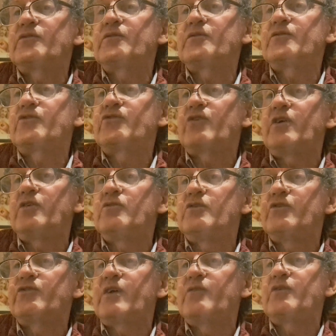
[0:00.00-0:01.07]

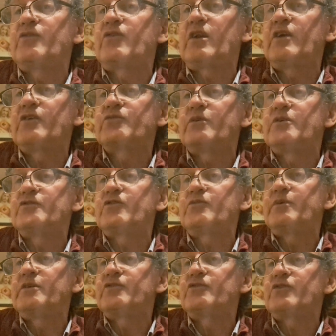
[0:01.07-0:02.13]
3-year-old, 7 of the last winners has
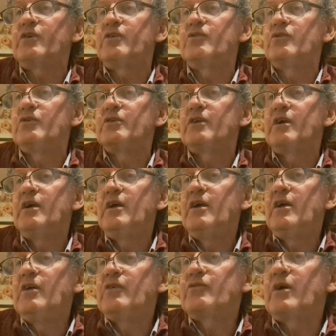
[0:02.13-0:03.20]
been a 3-year-old.
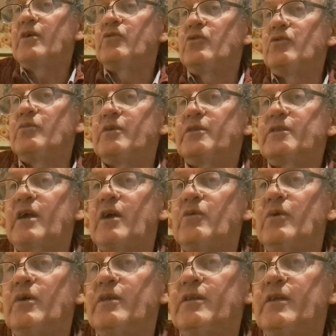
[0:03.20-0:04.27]
So I'm going with that
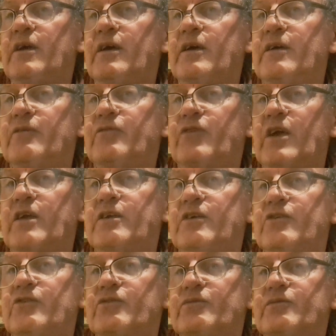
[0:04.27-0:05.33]
one.
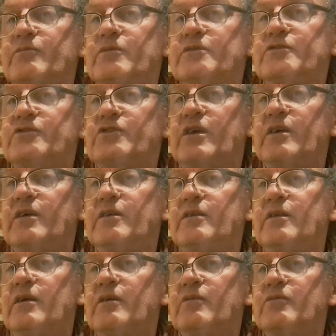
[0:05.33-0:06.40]
Frankie was
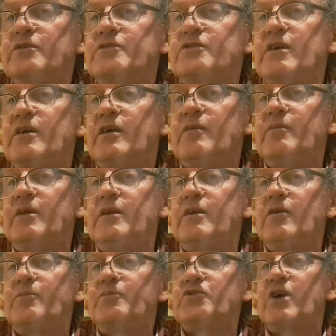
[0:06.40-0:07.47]
staying with
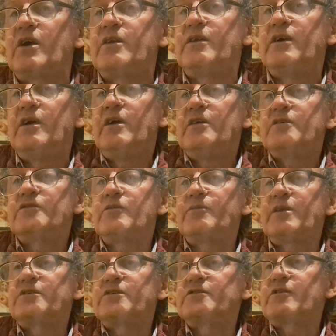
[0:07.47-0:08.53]
Emily Upjohn. It was a
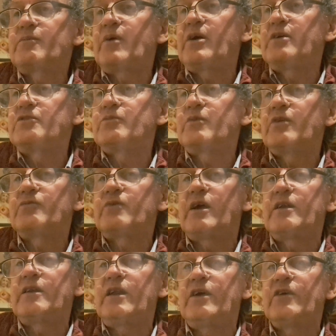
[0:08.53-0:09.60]
bit disappointing when it
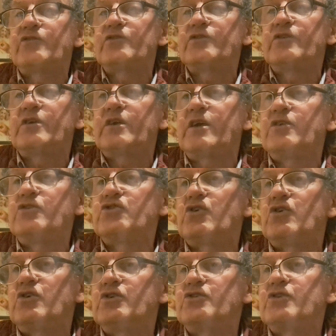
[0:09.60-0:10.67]
ran last in the King
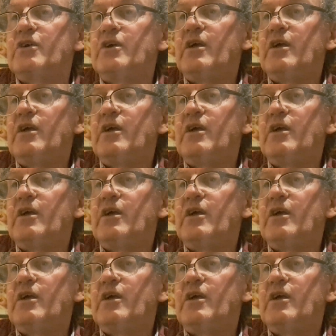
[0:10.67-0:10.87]
George.